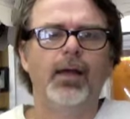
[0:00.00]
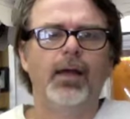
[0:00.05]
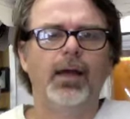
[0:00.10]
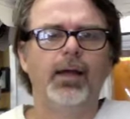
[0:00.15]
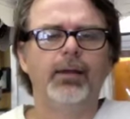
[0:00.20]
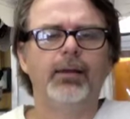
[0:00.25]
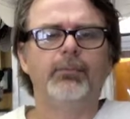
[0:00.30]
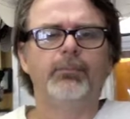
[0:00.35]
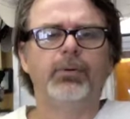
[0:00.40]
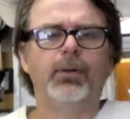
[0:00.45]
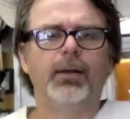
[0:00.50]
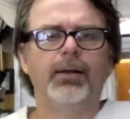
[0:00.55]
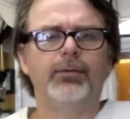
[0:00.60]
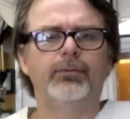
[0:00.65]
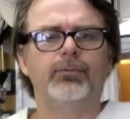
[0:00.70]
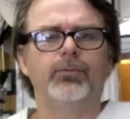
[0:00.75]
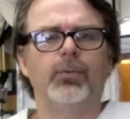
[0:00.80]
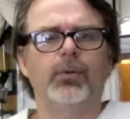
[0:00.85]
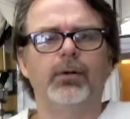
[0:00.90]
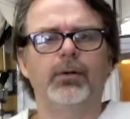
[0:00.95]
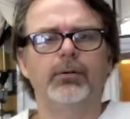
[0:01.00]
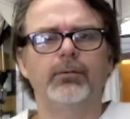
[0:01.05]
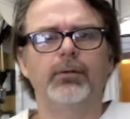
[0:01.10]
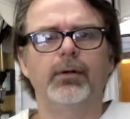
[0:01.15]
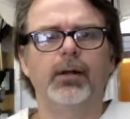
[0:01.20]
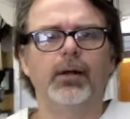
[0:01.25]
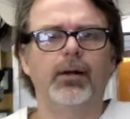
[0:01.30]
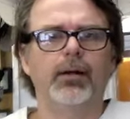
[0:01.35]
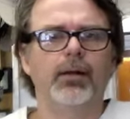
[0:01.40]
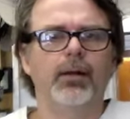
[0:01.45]
any place
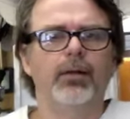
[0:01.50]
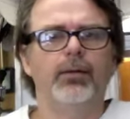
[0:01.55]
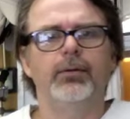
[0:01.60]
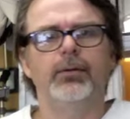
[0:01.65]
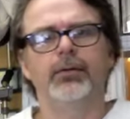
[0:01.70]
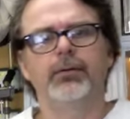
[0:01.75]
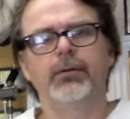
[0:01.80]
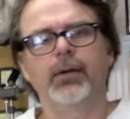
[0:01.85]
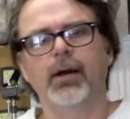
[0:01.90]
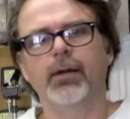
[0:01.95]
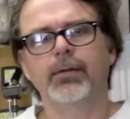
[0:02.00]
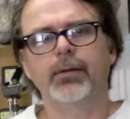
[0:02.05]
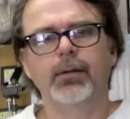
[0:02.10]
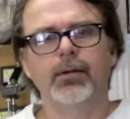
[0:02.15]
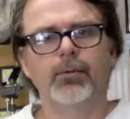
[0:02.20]
where you got to get